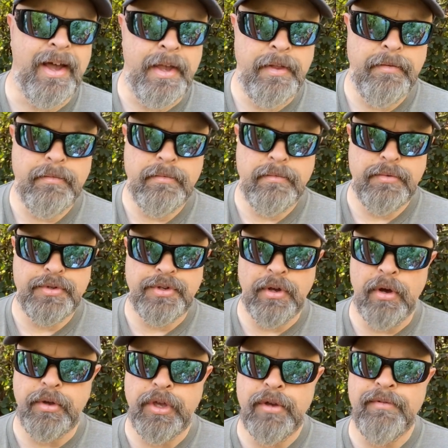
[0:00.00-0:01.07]
light.
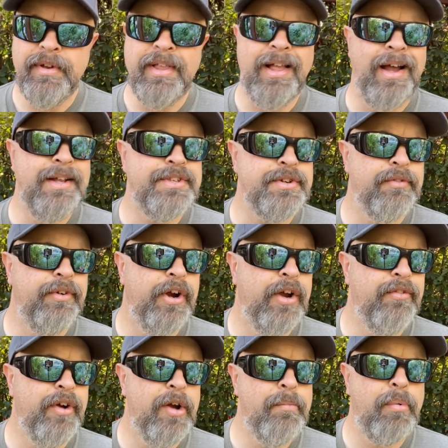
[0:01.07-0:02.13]
So UV lights are
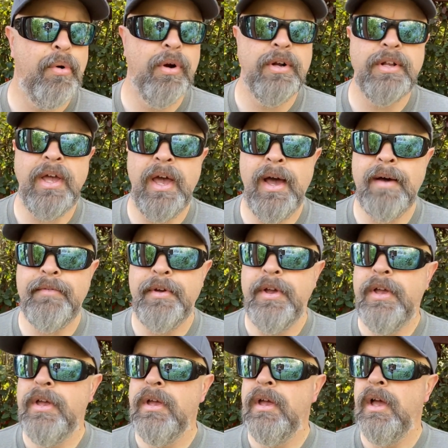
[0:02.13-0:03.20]
very, very important to have,
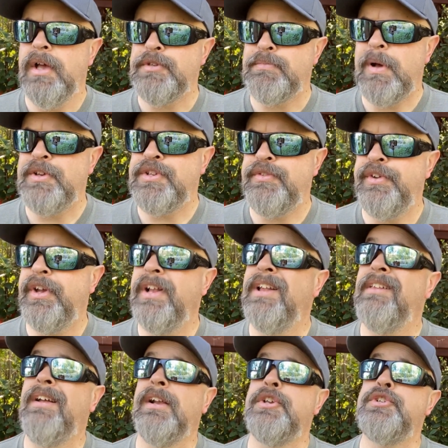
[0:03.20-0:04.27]
especially if you're
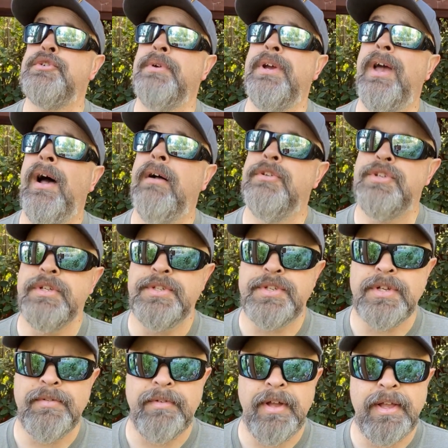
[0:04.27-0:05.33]
getting a lot of string algae and
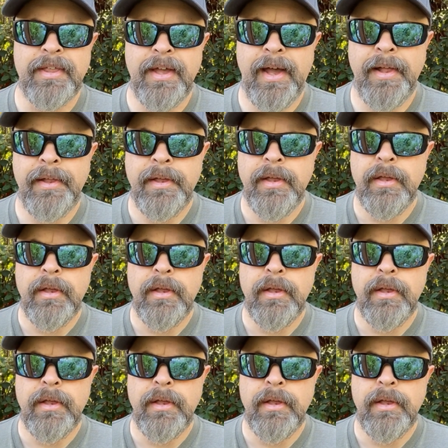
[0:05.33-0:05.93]
stuff like that.